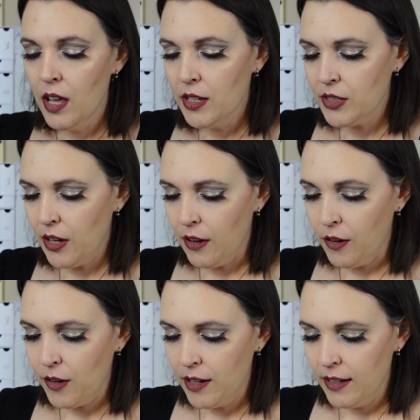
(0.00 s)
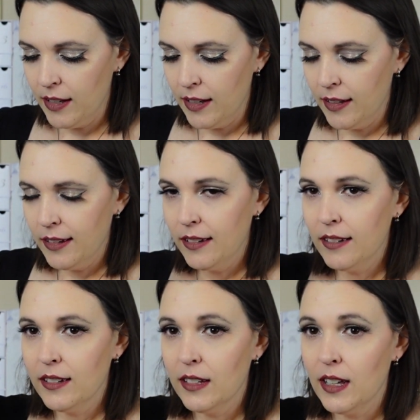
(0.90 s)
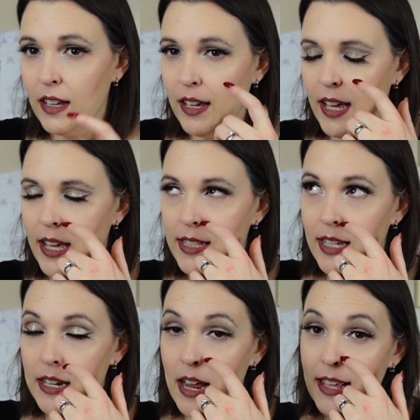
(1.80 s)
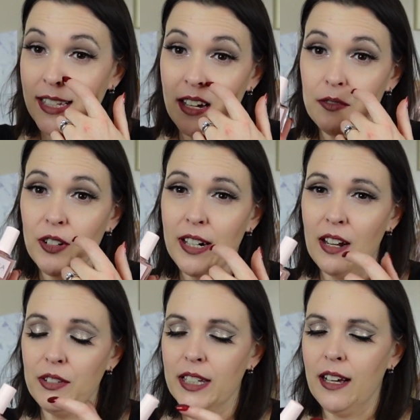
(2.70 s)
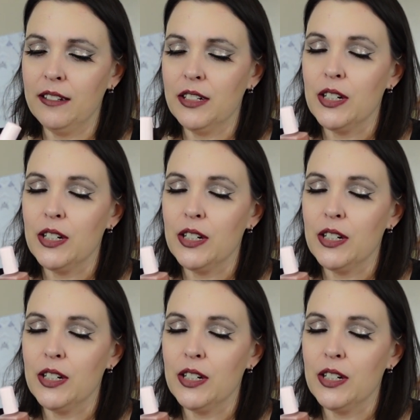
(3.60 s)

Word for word: So it's a nice item for an advent calendar,